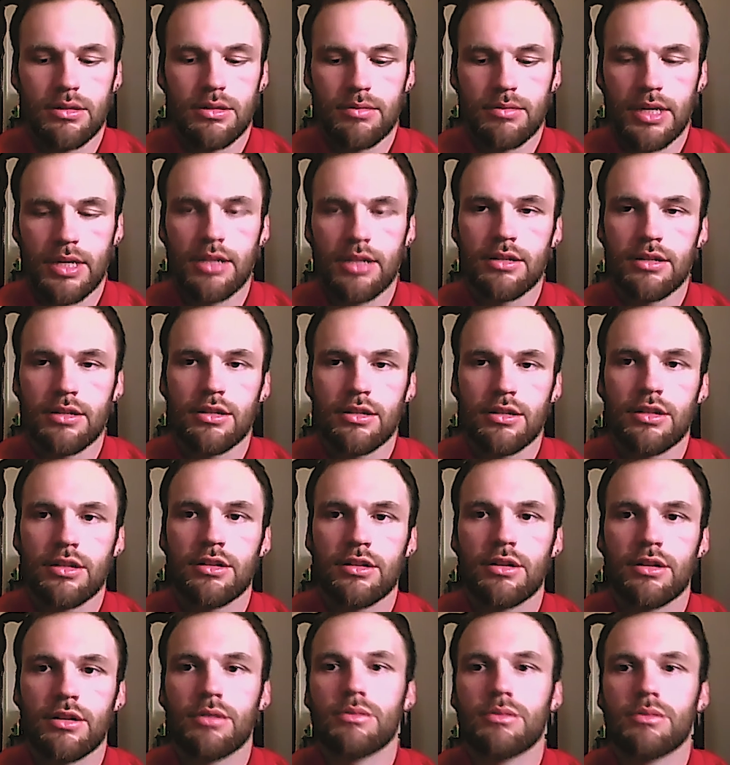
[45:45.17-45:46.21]
And, you
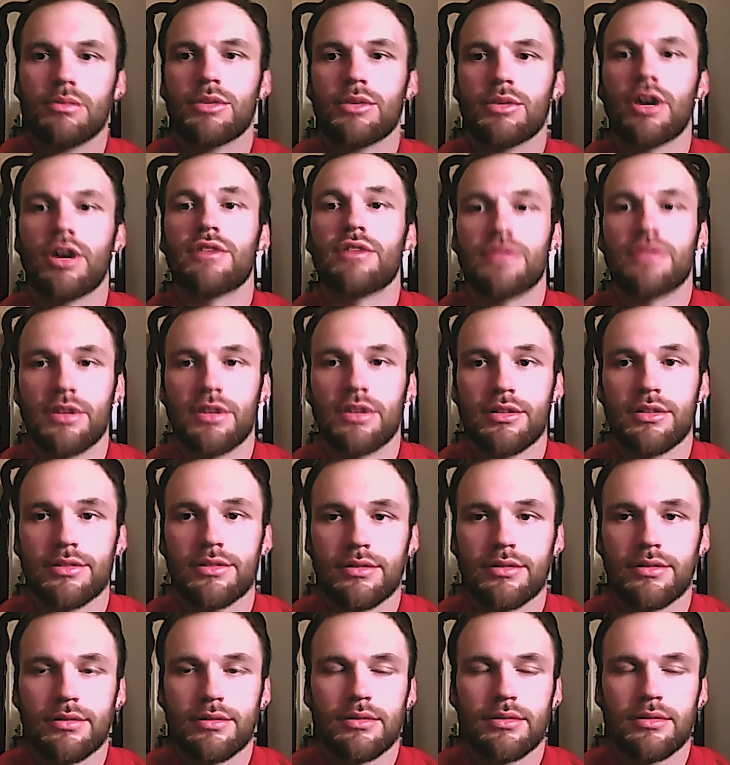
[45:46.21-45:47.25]
know, we are
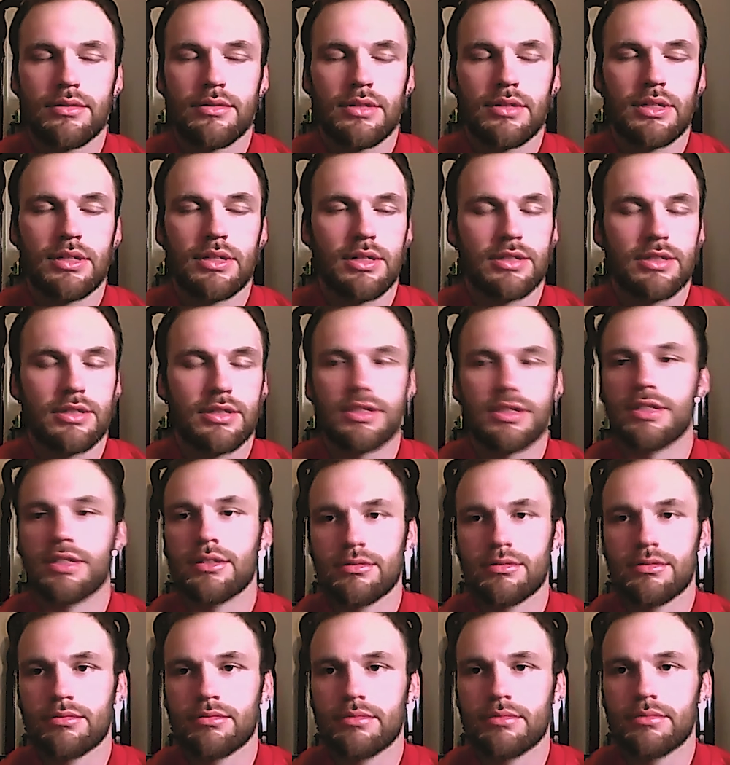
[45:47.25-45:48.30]
friends. I see
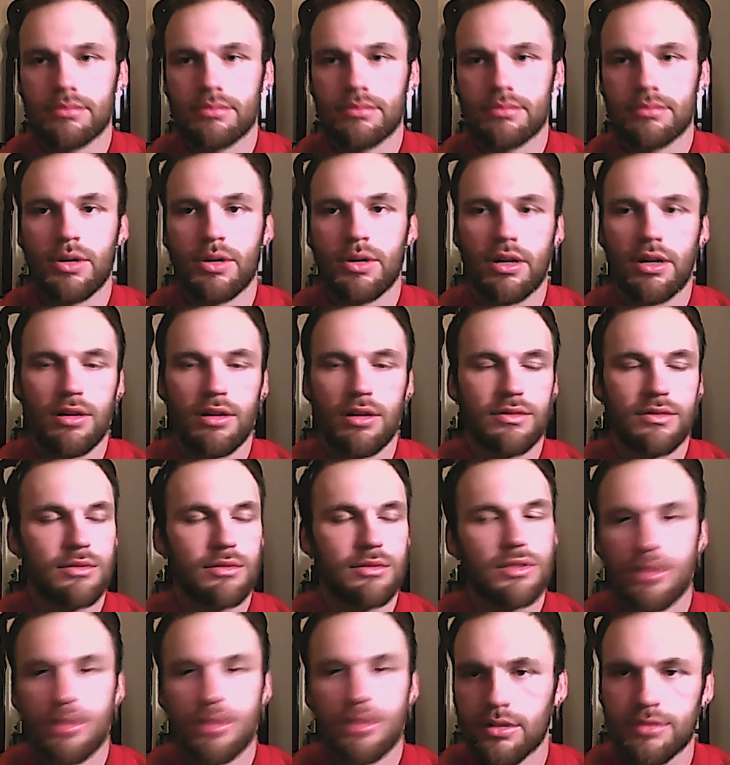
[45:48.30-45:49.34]
her quite often. We
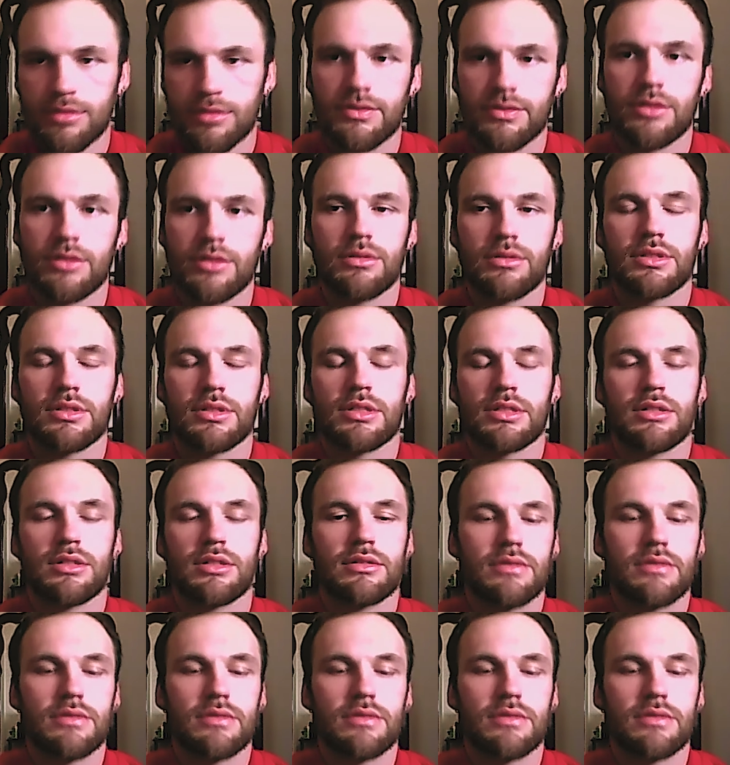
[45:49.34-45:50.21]
talk on the phone and stuff.